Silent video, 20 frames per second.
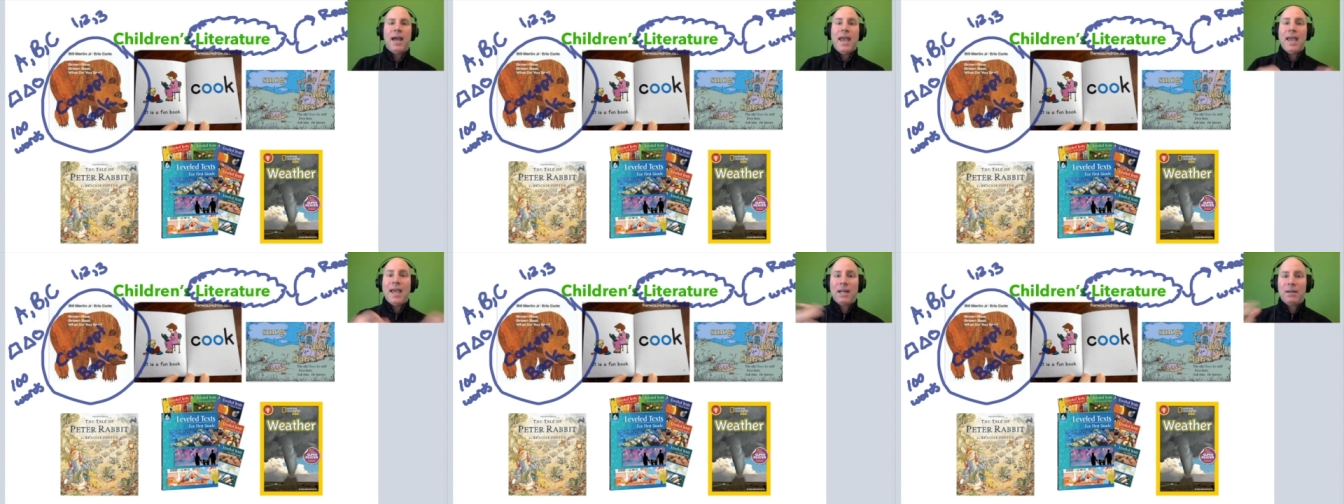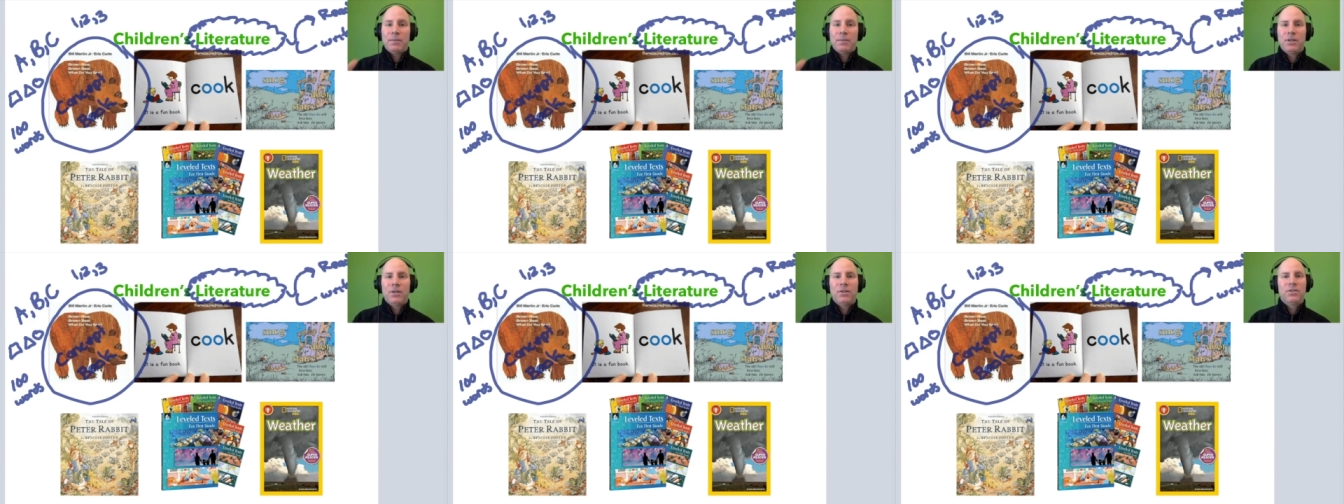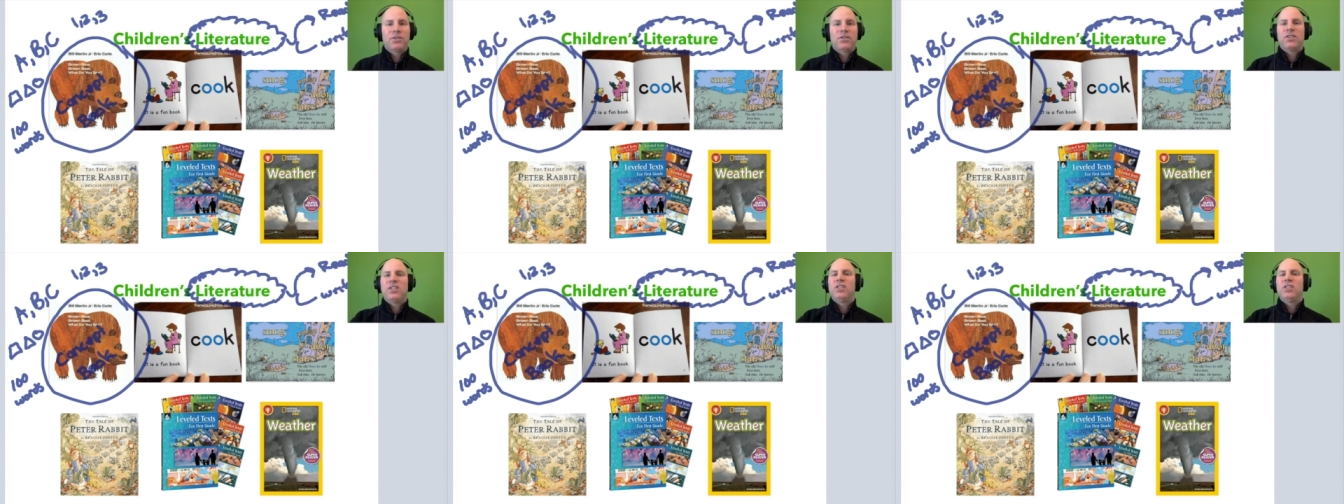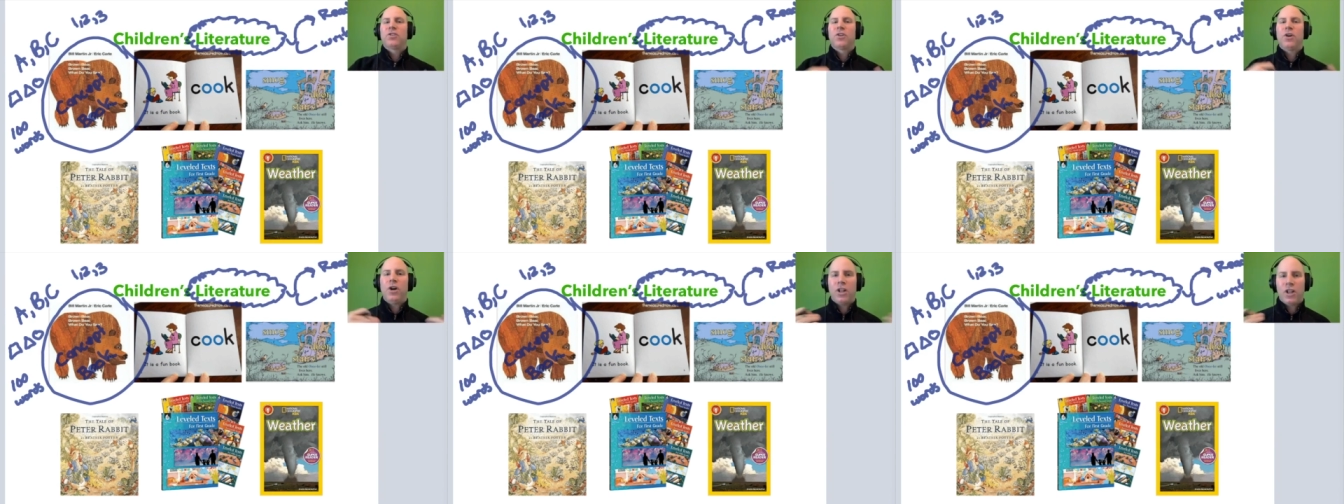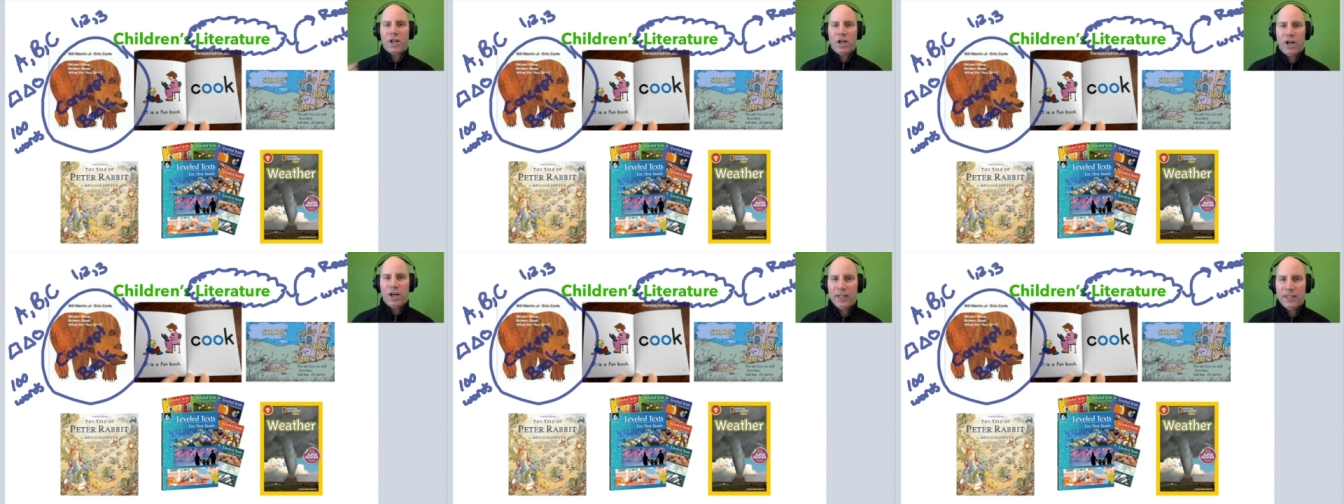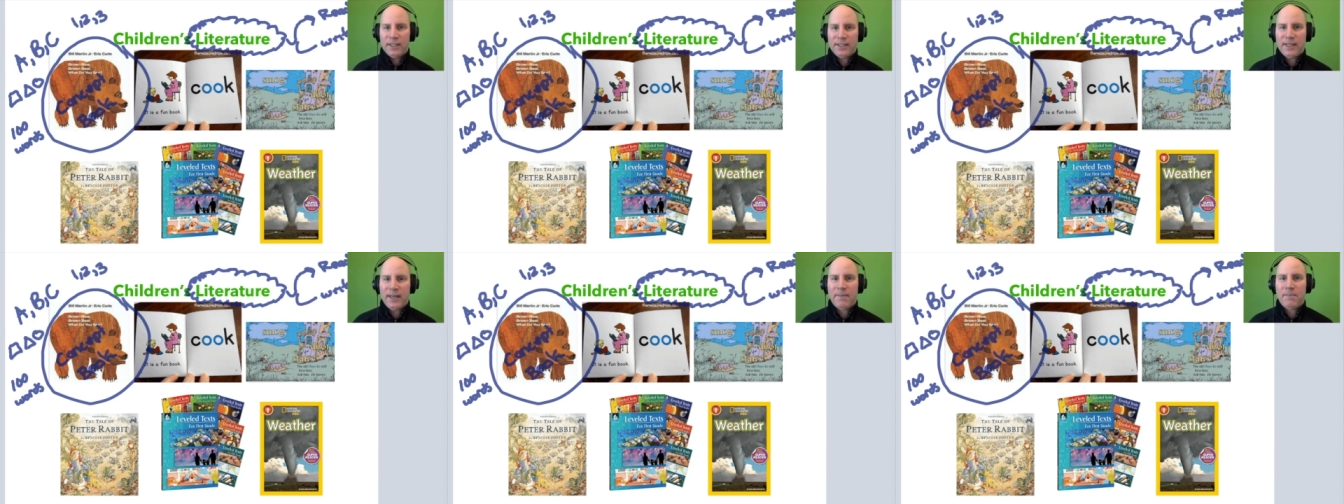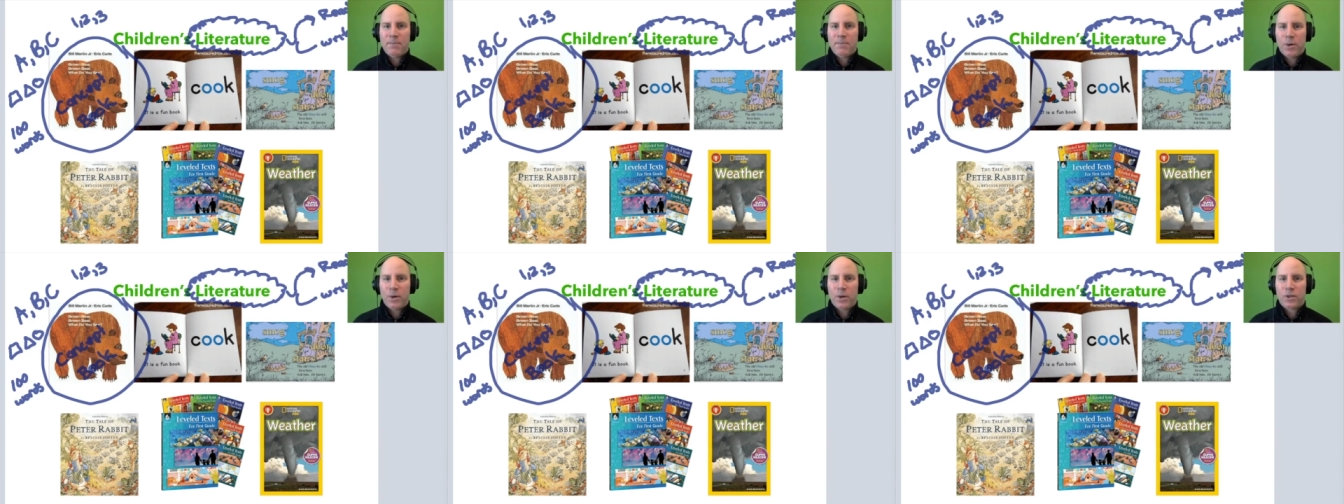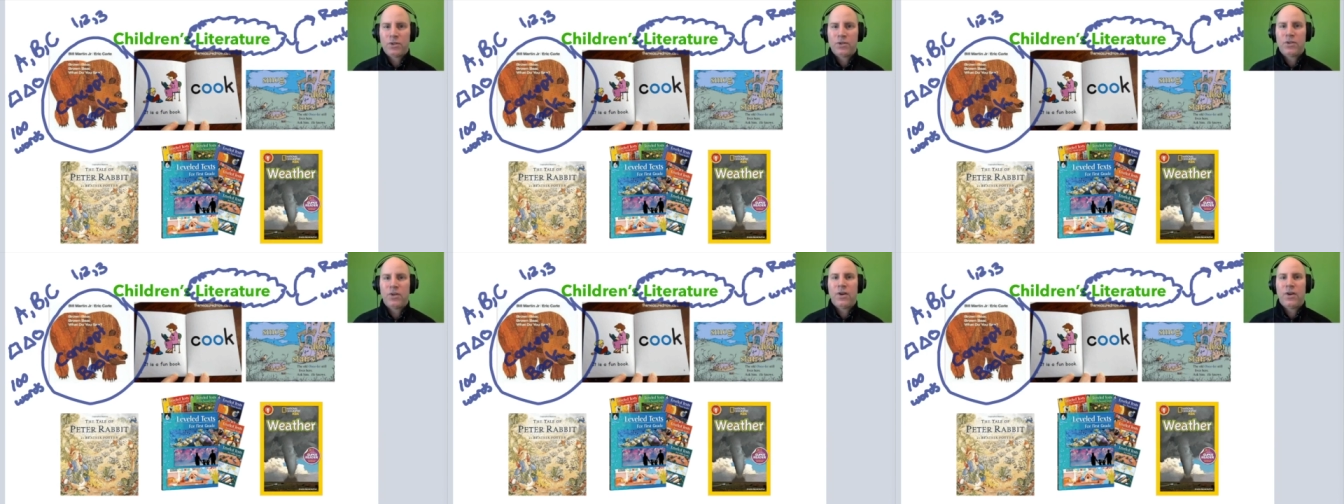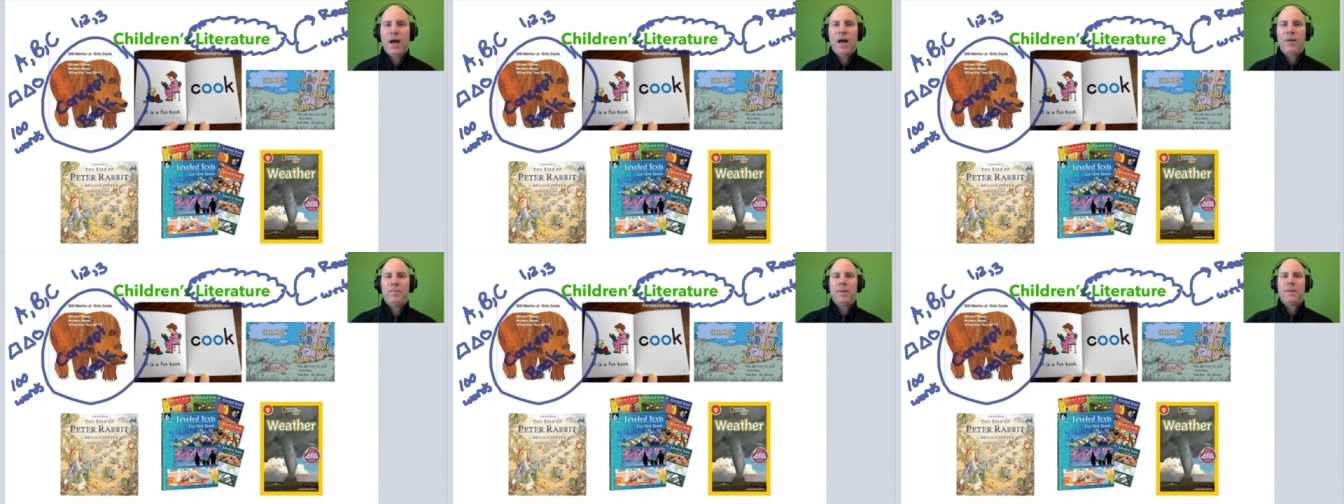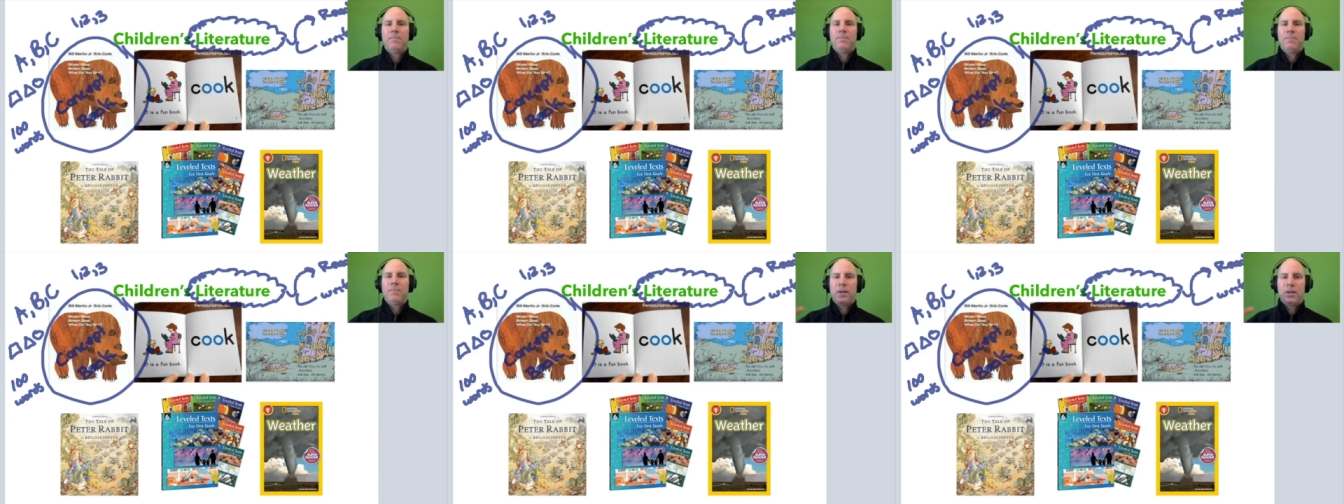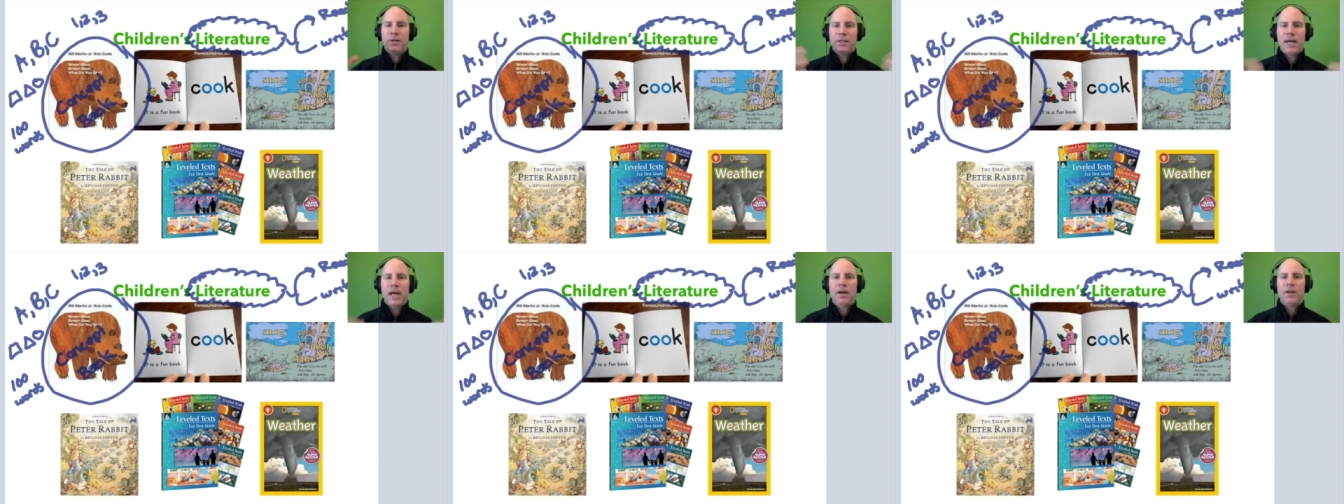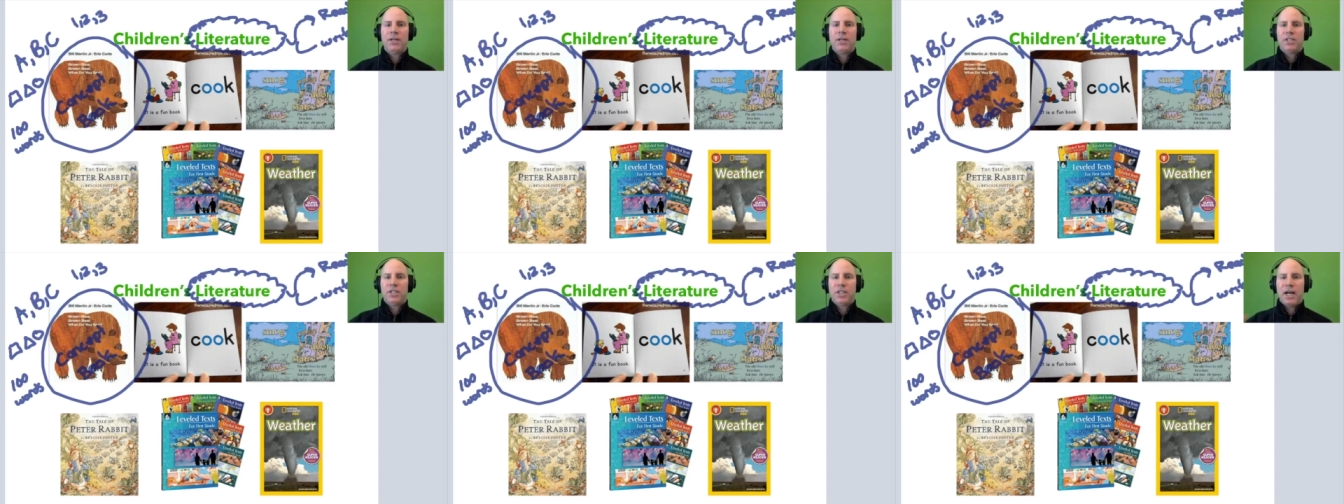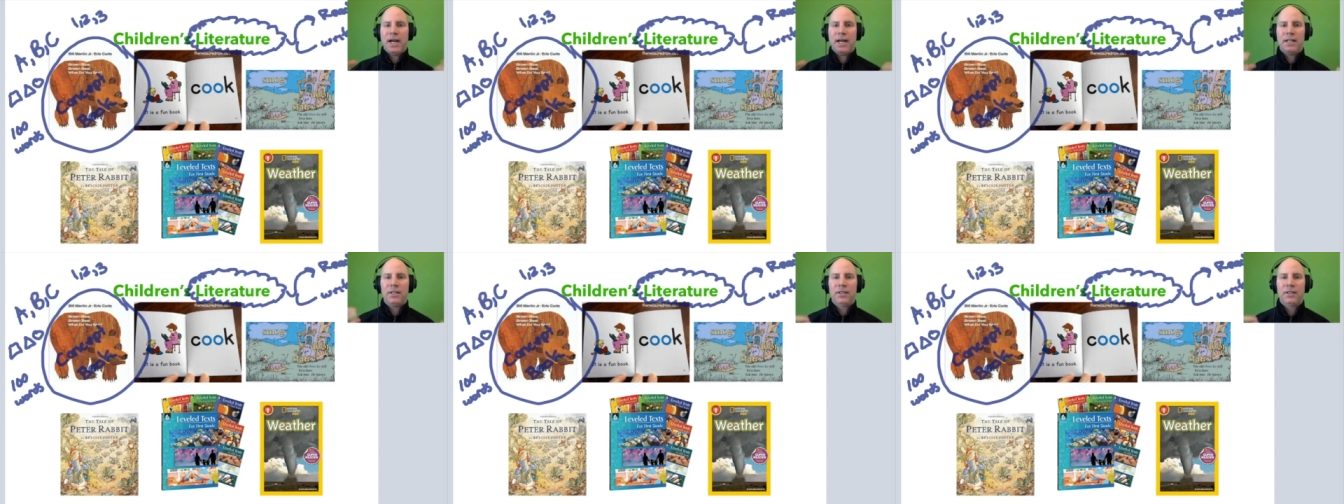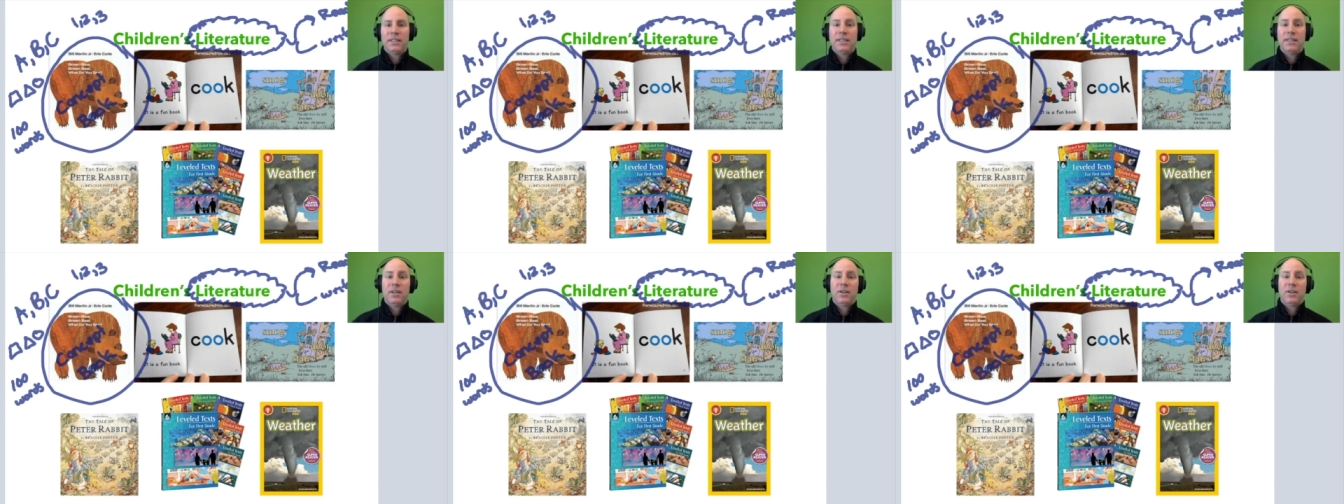animals, these are all concept books. They're helping build out a child.